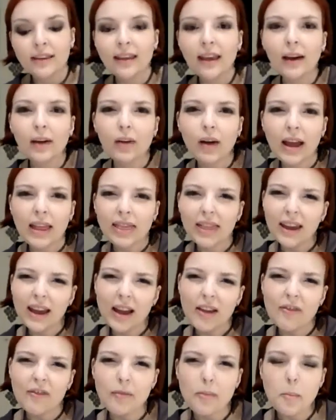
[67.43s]
Now, I
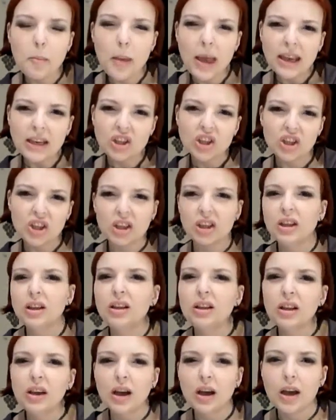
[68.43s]
think I've
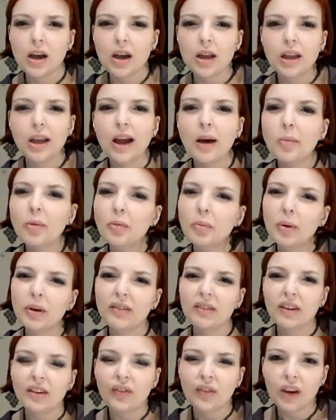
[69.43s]
mentioned in a couple of
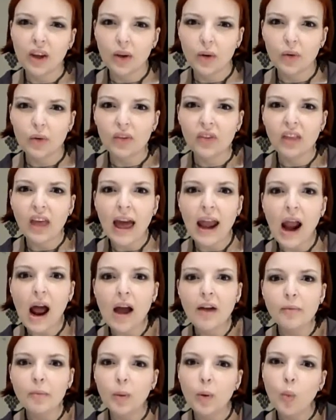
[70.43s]
previous videos that
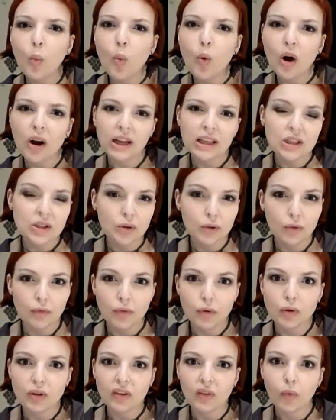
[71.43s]
I've been wanting to
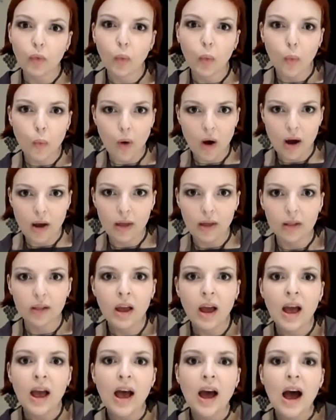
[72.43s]
review this for a
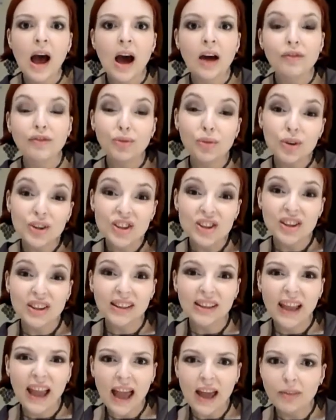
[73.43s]
while.
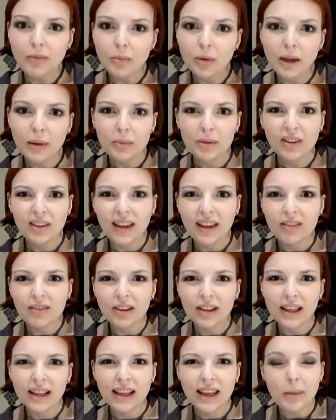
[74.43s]
Unfortunately, I haven't been able to
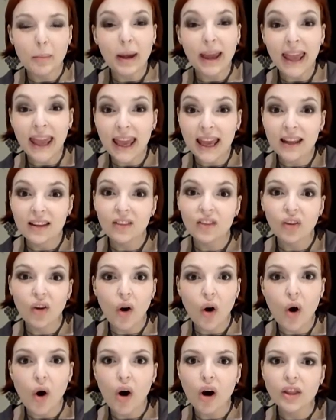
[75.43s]
get my hands
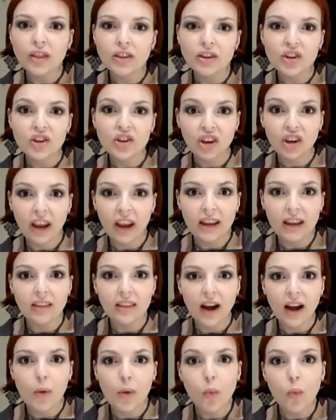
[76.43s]
on the shade
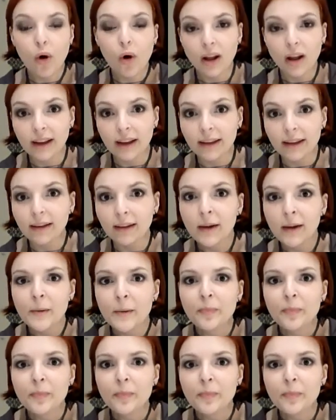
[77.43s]
that I wanted.